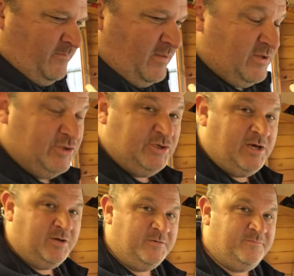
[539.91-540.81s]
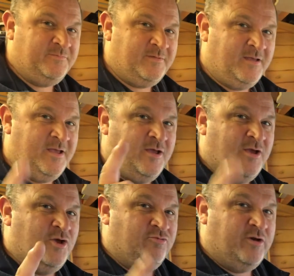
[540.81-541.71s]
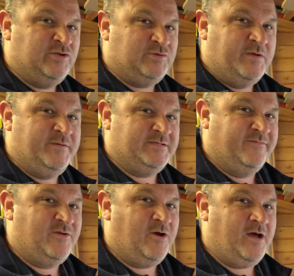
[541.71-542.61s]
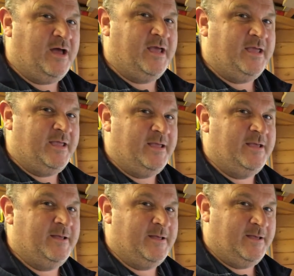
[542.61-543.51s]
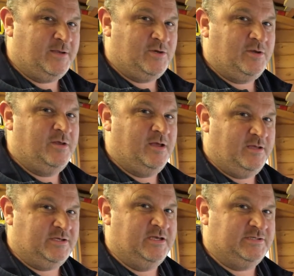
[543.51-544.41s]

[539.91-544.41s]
Did you know? Road sweepers have got a, a, a